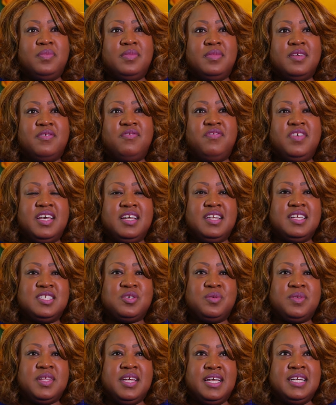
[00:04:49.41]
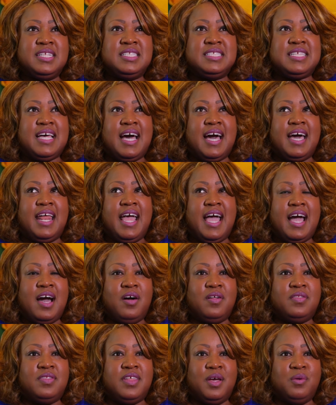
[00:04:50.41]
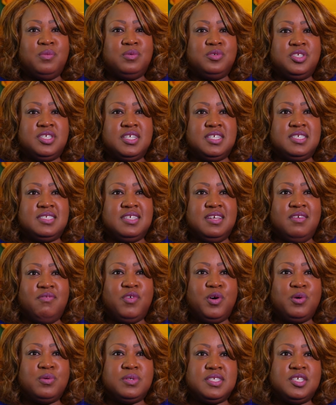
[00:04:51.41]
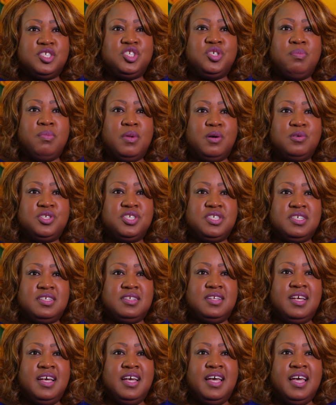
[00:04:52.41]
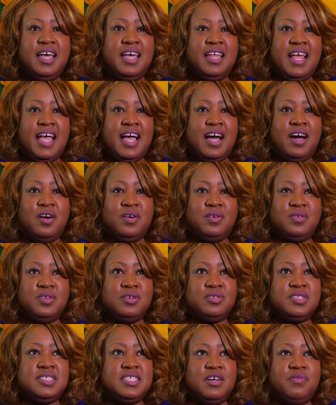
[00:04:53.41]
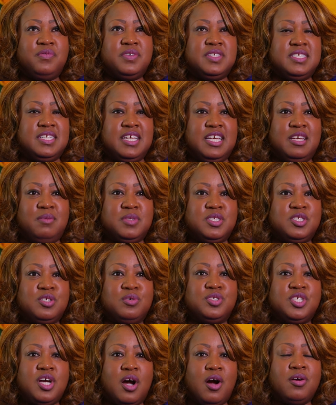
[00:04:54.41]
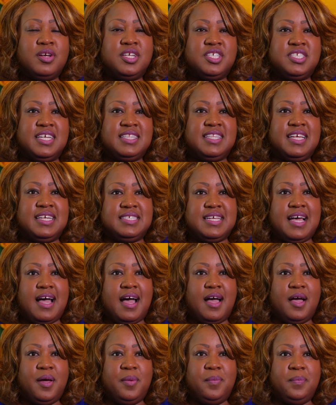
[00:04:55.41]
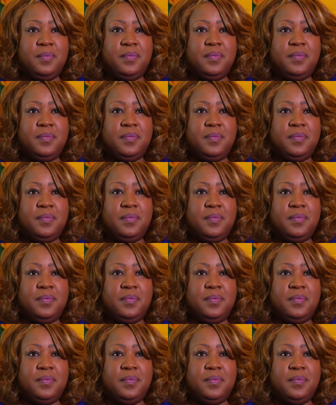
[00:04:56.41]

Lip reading: the feelings on the inside, how they will just evoke such emotion and how your self esteem is so tarnished at that time.